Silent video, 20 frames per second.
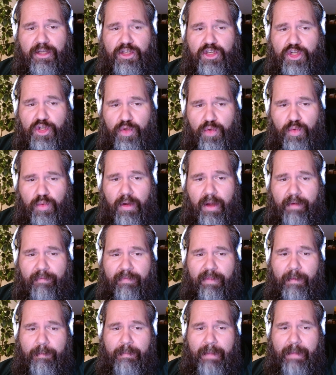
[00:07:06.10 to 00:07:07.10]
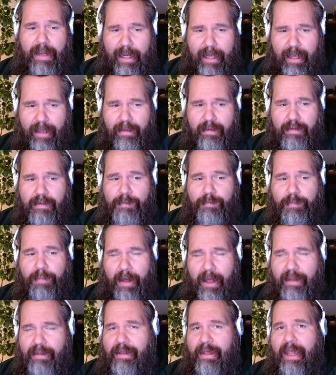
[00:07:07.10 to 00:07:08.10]
2 of the meetings,
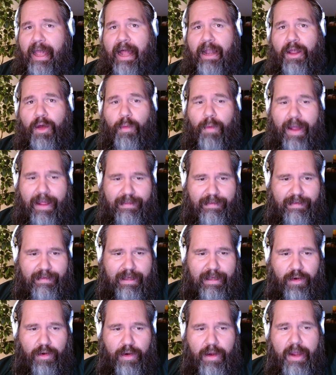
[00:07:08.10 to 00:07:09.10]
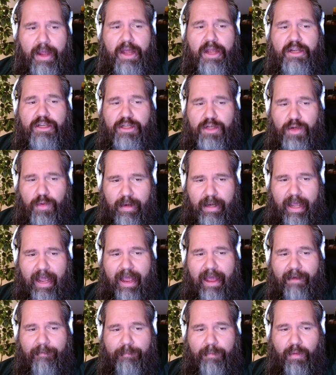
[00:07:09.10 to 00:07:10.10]
but the Alouettes here,
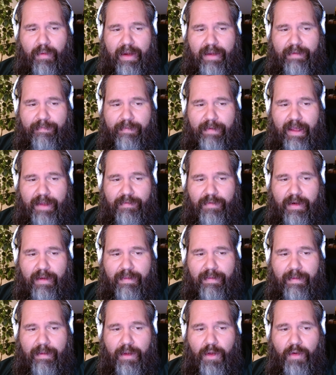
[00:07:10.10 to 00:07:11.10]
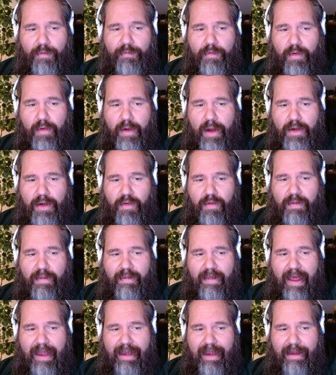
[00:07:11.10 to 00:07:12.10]
2.5-point favorites. The over-under
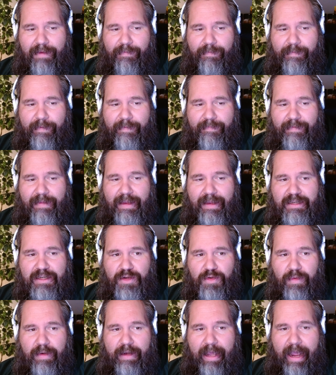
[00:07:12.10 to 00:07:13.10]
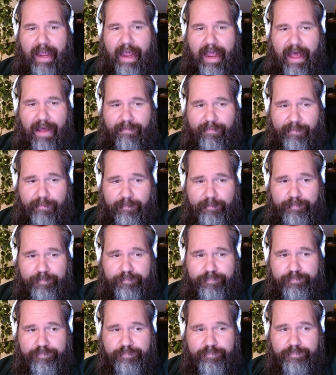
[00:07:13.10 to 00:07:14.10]
set at 52.5.
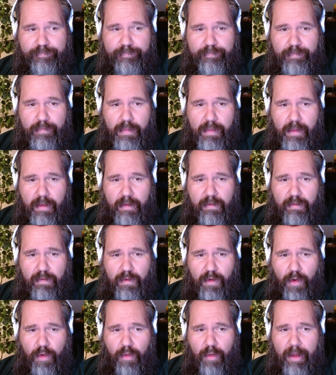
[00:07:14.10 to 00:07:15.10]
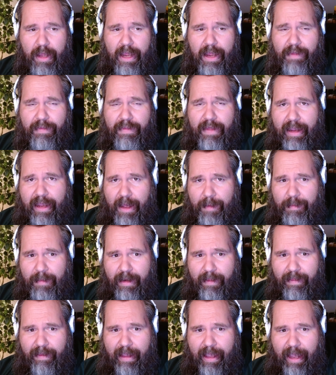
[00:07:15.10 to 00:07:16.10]
So they come
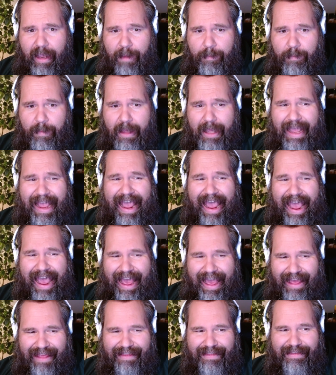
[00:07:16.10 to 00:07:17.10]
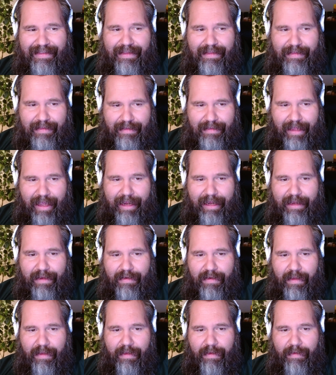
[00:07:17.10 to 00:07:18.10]
into the game as slight
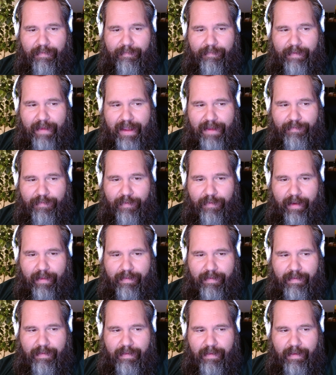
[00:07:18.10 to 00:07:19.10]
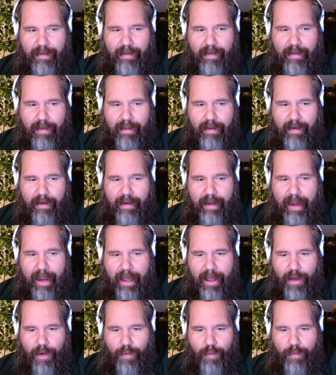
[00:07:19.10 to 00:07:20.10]
favorites.
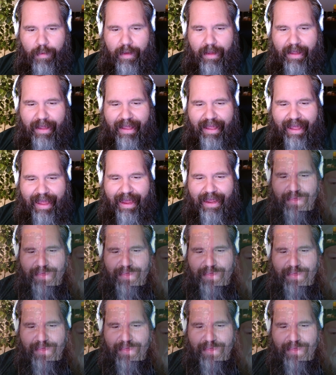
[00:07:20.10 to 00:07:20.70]
Now, I